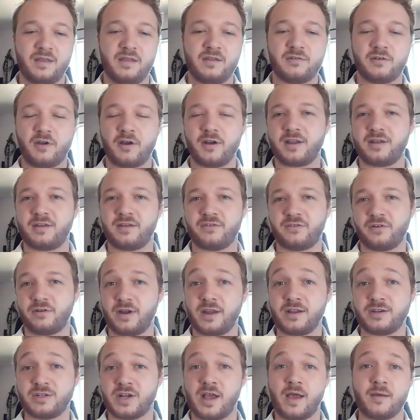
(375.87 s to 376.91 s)
Target does a
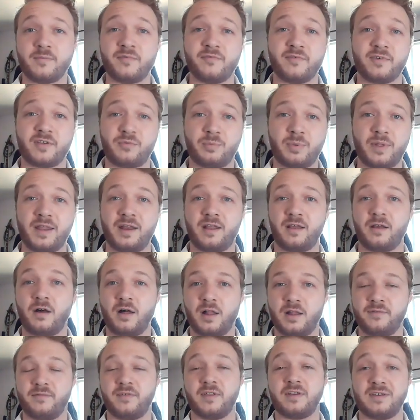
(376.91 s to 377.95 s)
great job of explaining
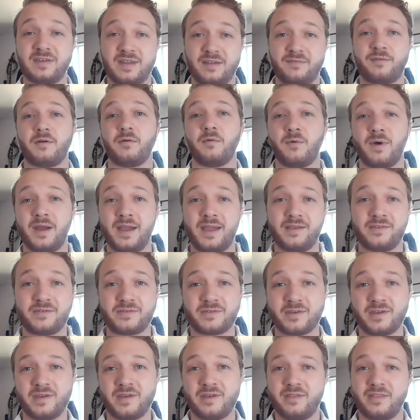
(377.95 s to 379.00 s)
all of the different
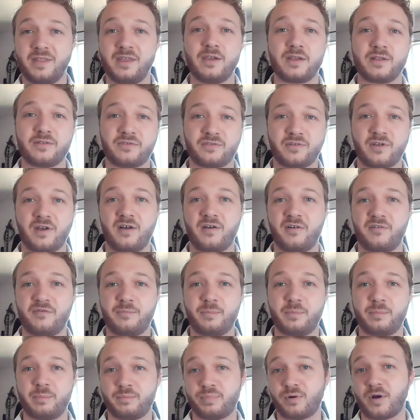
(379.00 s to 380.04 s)
ways that you can solve
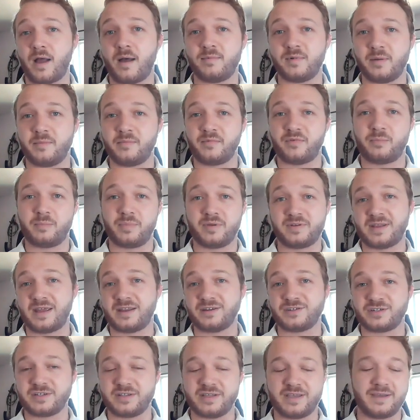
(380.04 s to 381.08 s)
problems
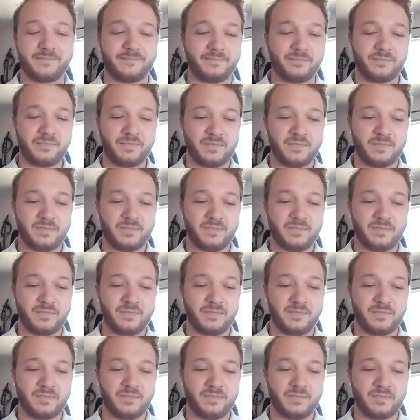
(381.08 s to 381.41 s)
potentially.